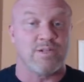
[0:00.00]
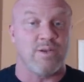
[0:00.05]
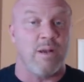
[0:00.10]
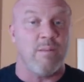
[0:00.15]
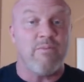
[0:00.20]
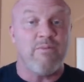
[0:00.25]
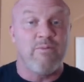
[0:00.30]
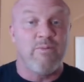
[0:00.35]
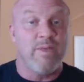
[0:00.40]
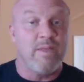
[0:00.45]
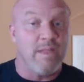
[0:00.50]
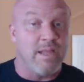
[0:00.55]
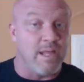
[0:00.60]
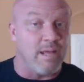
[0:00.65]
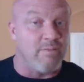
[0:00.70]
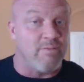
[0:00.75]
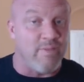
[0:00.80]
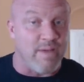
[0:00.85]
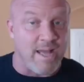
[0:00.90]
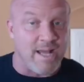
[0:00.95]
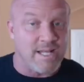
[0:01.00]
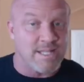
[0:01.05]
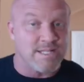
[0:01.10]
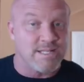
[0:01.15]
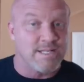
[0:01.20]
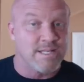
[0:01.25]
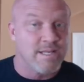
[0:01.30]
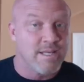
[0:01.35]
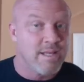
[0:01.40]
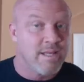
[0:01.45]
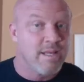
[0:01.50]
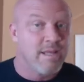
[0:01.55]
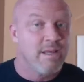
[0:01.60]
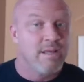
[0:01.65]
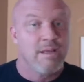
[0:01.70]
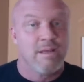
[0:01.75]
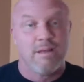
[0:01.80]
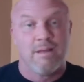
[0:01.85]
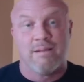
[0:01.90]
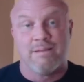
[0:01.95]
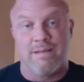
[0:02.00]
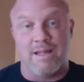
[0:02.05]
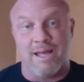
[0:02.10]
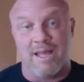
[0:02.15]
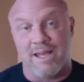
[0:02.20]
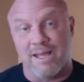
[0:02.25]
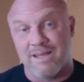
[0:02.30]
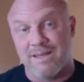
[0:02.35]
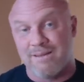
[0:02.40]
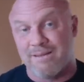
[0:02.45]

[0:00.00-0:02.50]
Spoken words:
So I'm feeling effects like